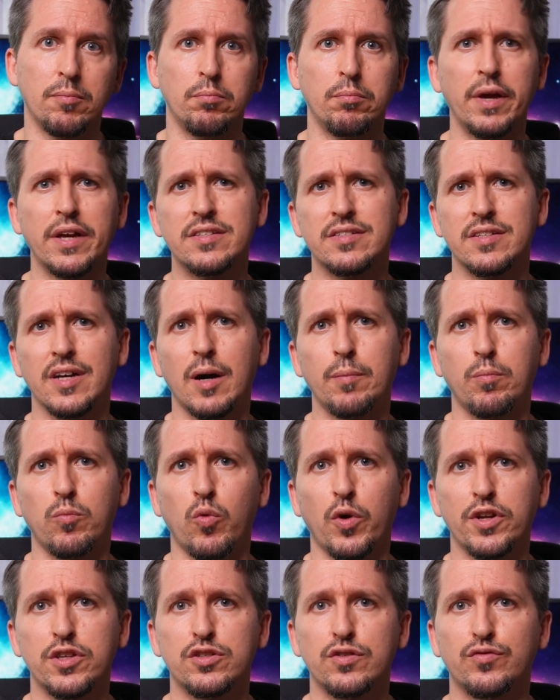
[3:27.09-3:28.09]
mix up
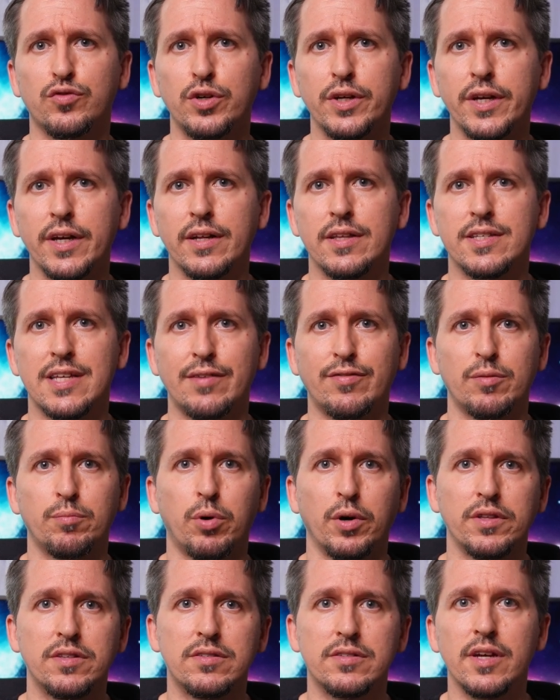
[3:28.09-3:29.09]
what is free in
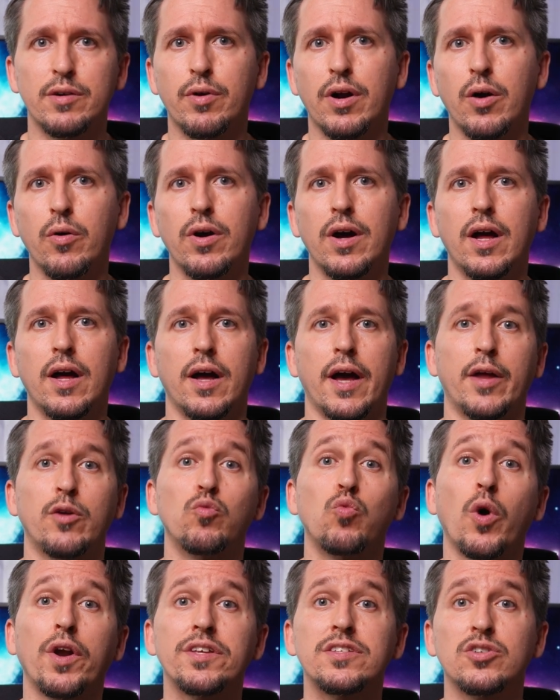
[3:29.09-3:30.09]
7.0
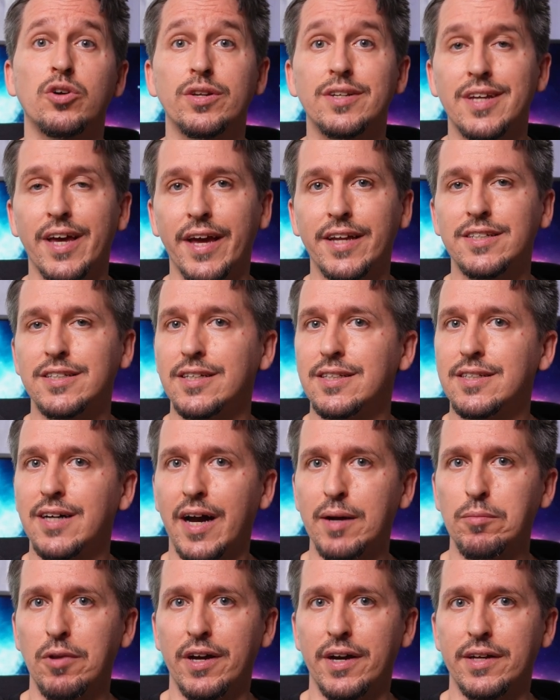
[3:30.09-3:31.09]
and what is contained in
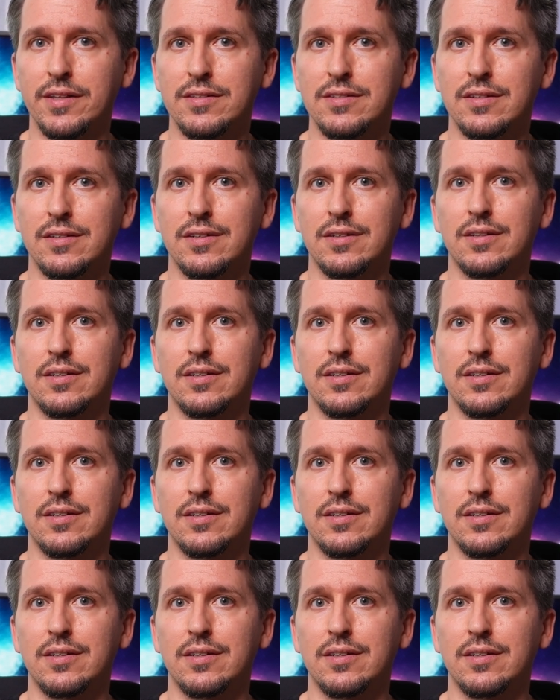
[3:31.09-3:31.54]
Timelines.